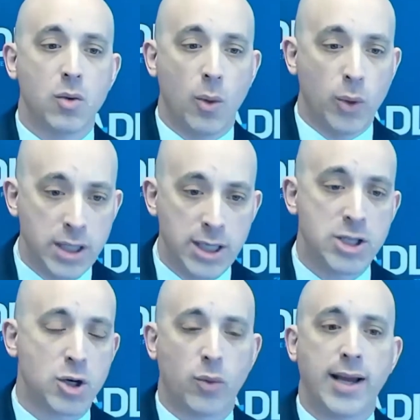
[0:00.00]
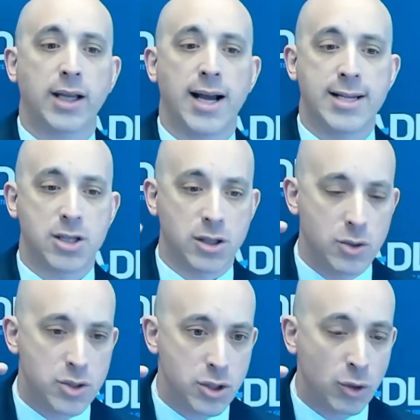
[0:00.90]
we need to recognize that
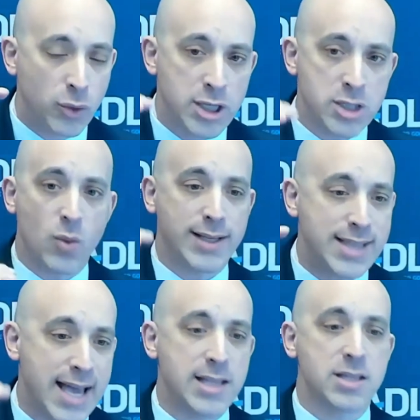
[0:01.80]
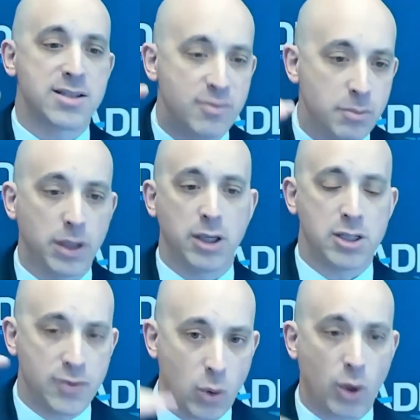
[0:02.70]
those the reason why tens of
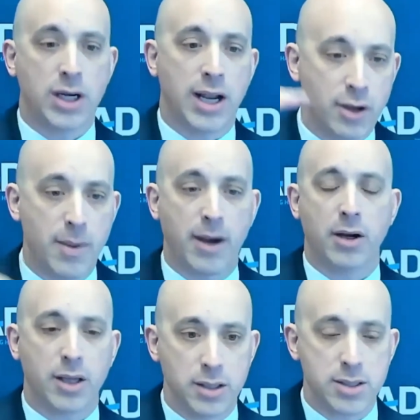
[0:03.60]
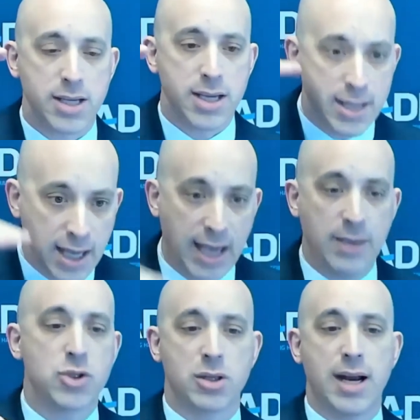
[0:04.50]
millions of ordinary Americans
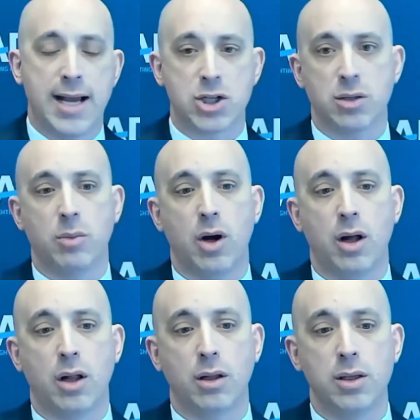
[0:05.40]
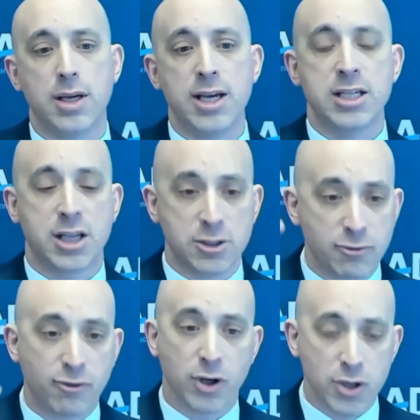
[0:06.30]
came to the National Mall is because
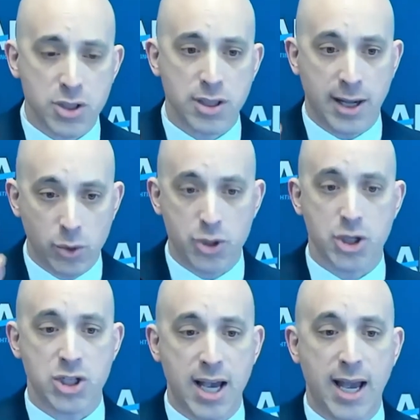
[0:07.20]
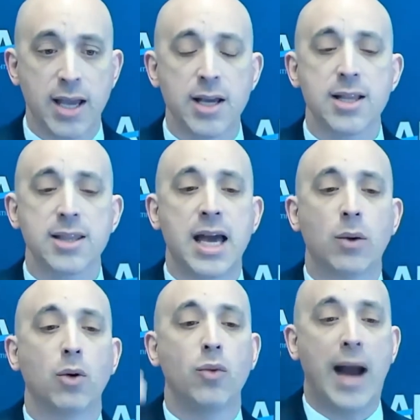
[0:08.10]
first, I will just say they
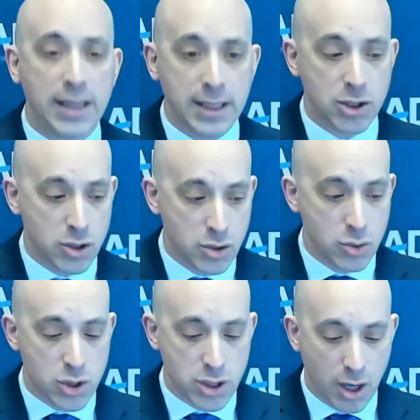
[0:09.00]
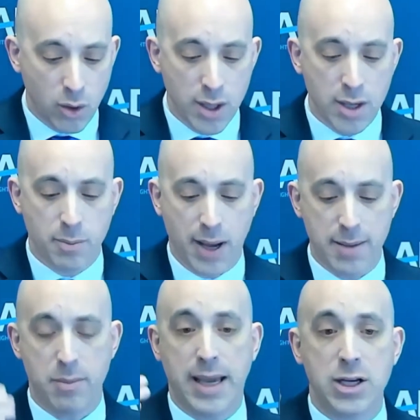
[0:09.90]
were rallied to do so by
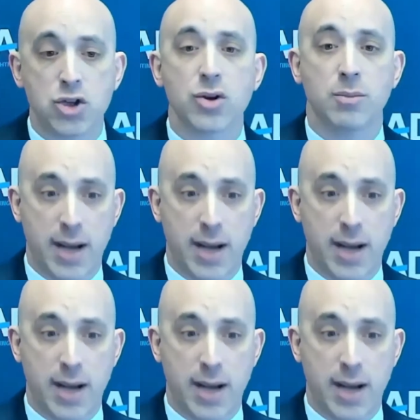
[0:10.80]
mainstream